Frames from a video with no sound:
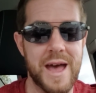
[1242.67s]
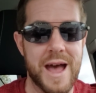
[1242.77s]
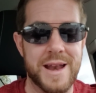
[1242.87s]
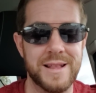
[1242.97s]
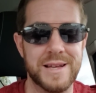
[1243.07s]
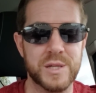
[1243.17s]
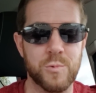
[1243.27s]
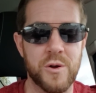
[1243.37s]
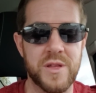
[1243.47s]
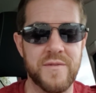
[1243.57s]
any less
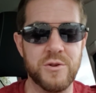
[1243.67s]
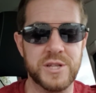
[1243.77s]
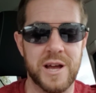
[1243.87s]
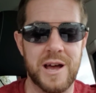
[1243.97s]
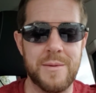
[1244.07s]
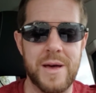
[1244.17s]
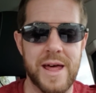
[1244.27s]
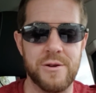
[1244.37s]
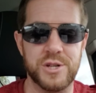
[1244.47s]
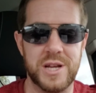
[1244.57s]
worthy of your time and
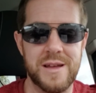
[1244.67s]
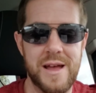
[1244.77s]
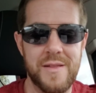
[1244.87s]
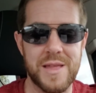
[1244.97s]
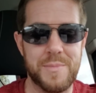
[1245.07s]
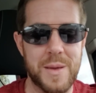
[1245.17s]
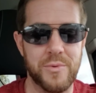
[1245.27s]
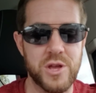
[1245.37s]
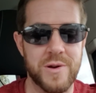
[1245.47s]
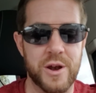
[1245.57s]
energy than
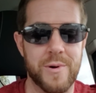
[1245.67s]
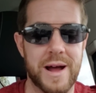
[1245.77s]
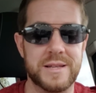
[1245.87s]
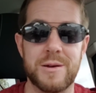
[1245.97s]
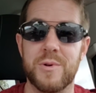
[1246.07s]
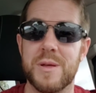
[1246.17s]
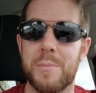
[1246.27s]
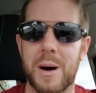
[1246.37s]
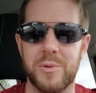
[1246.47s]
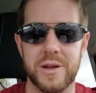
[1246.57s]
people you interact with
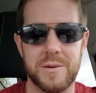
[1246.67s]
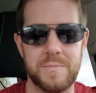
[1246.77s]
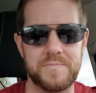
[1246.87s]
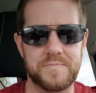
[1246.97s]
in public.